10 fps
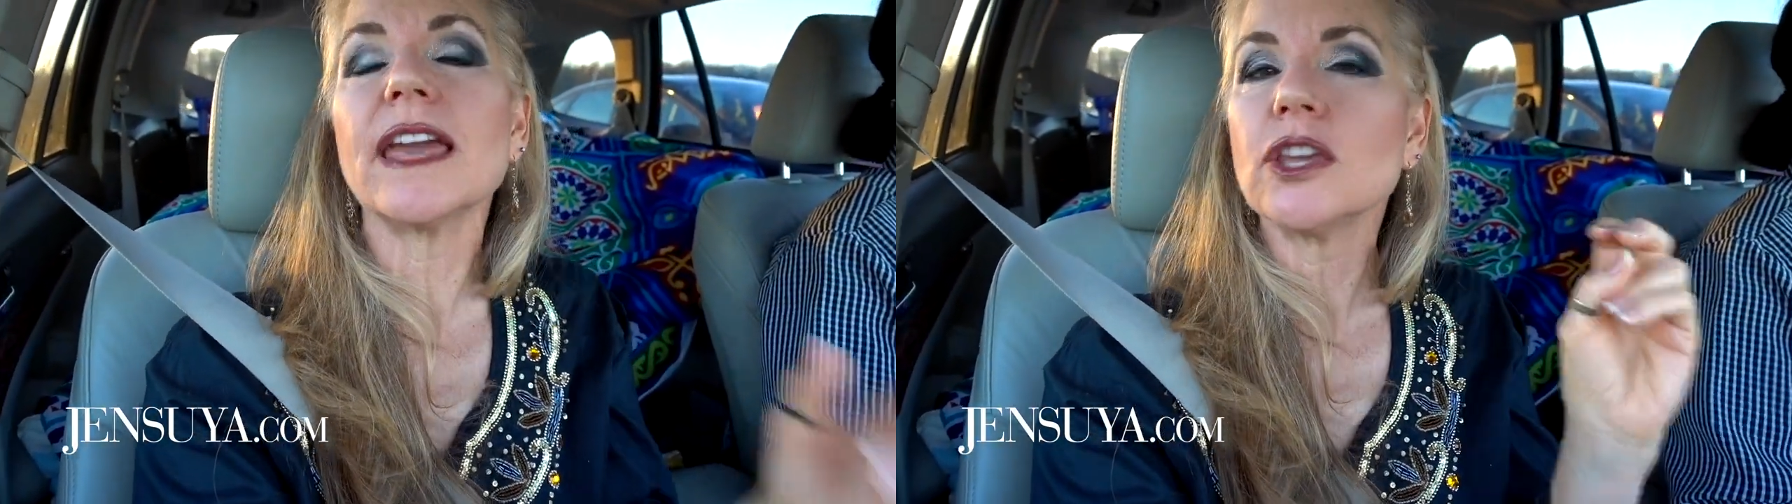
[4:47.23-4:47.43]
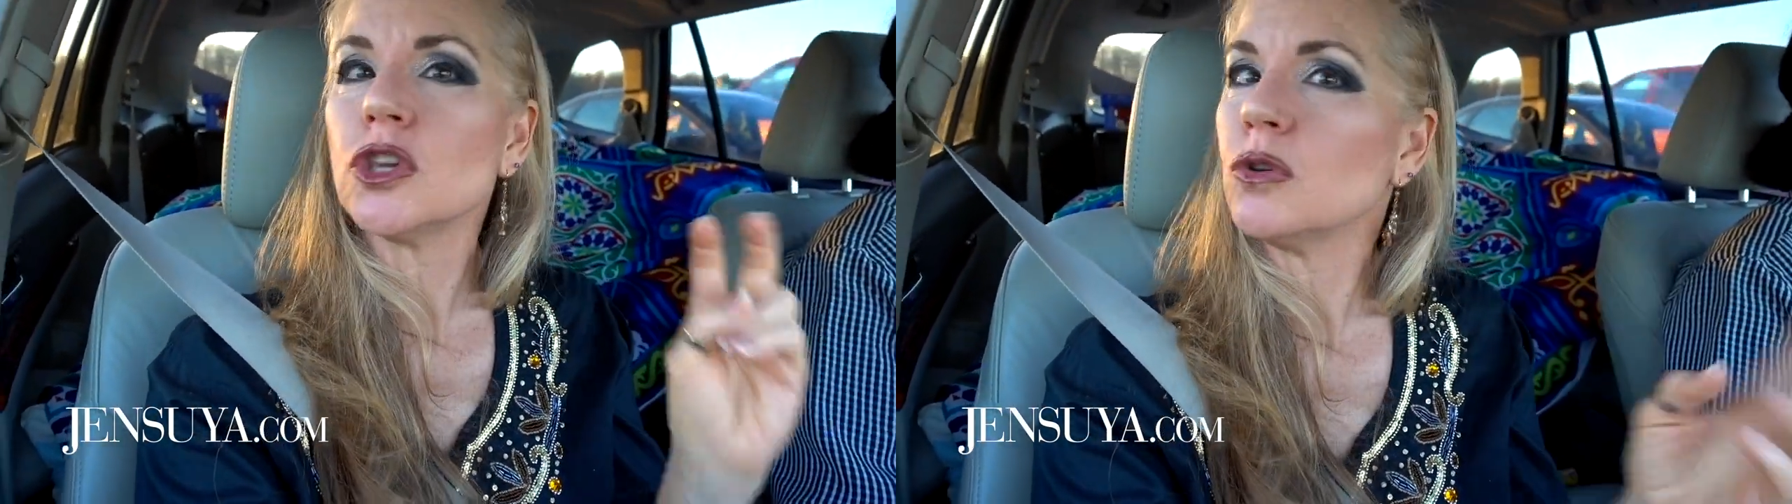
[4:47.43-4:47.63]

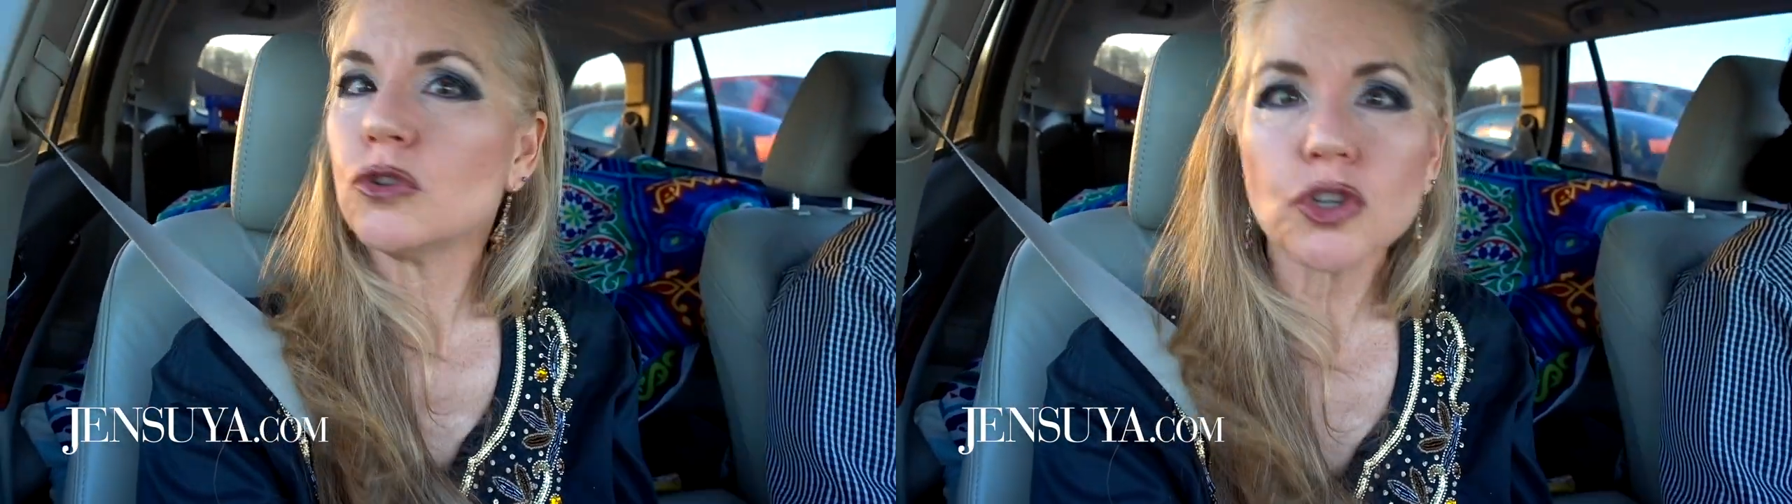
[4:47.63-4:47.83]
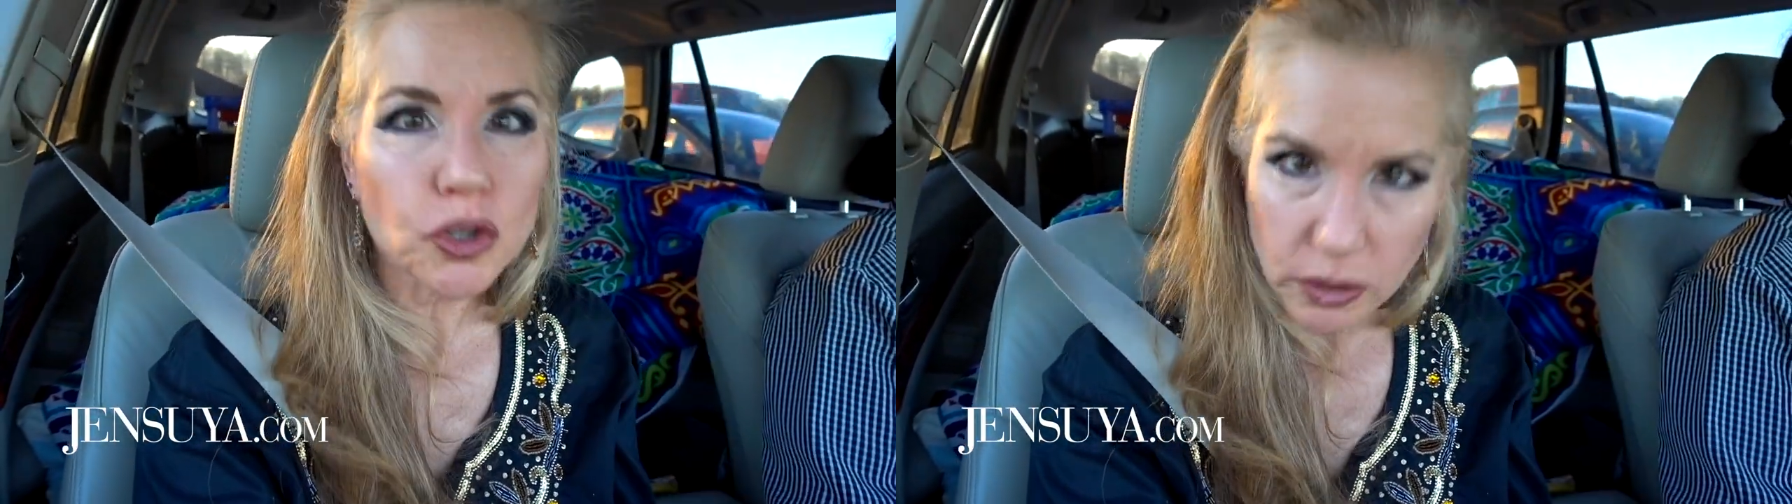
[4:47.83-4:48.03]
that
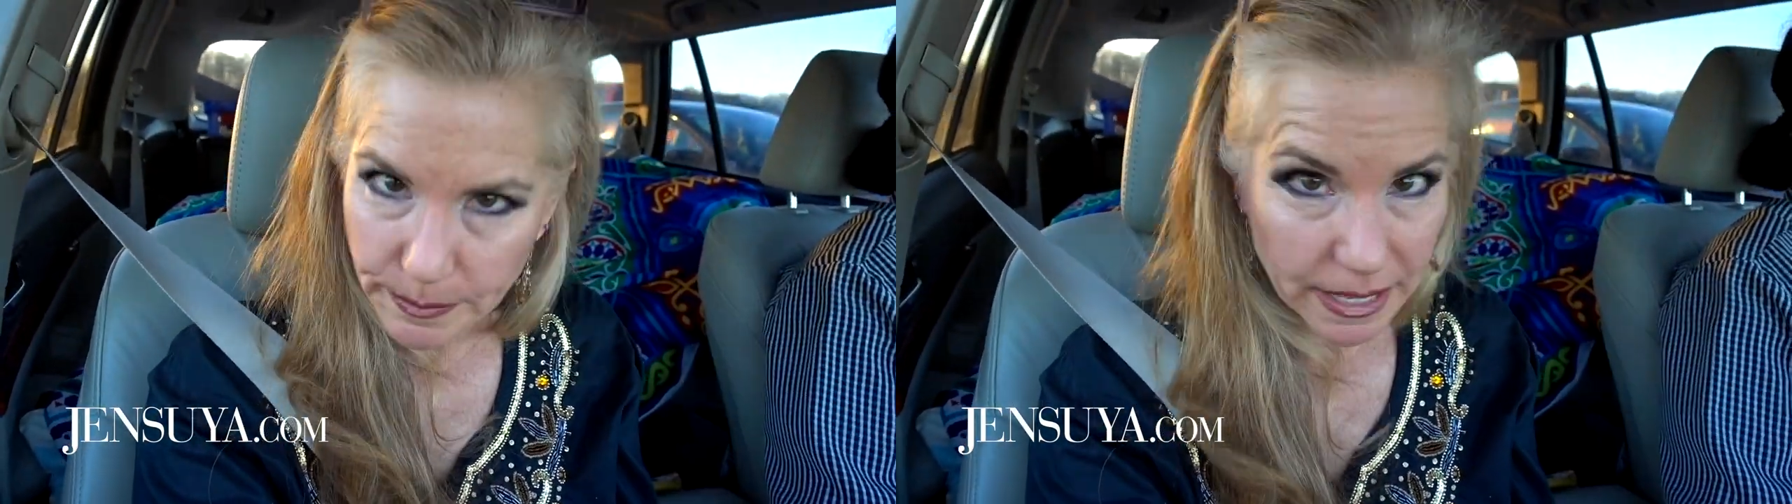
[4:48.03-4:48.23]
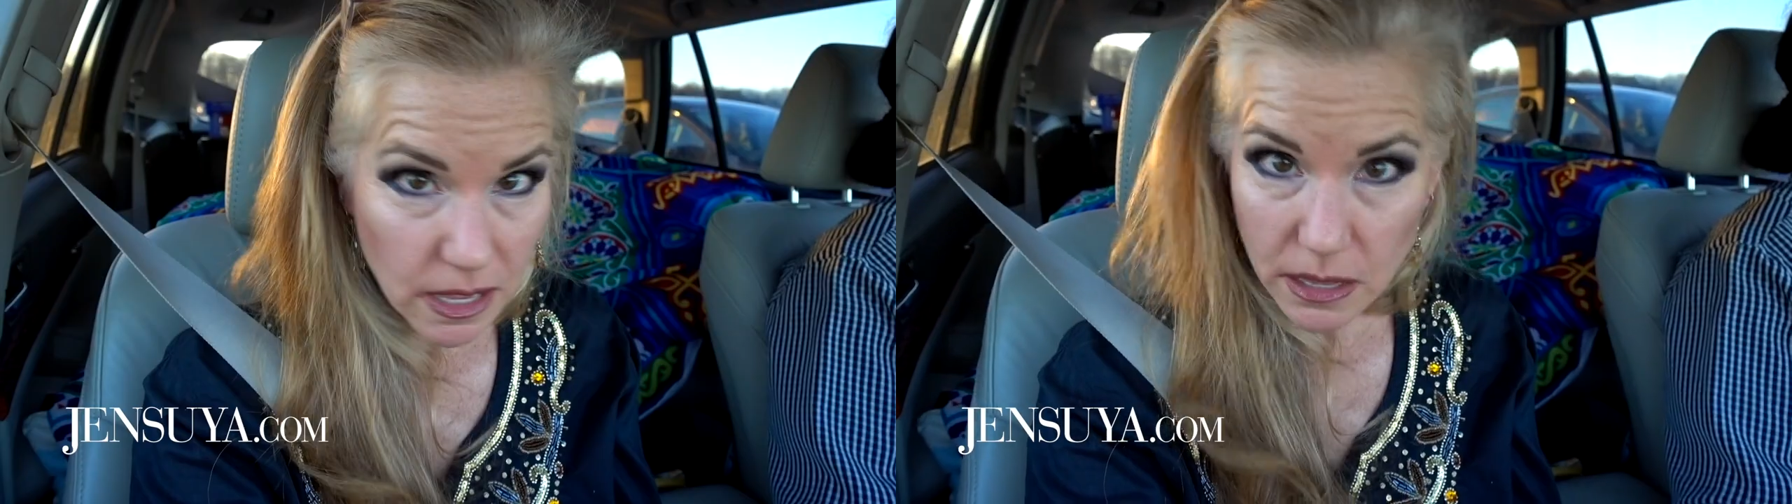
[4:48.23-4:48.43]
you should
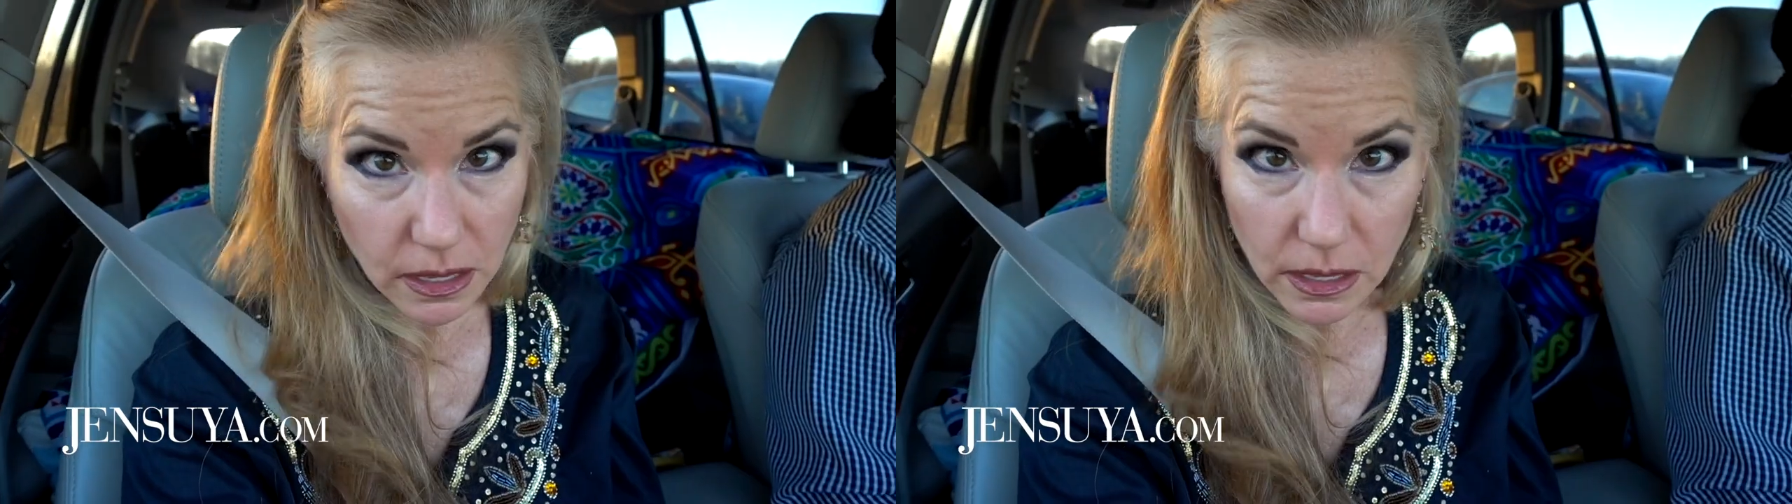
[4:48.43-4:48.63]
be.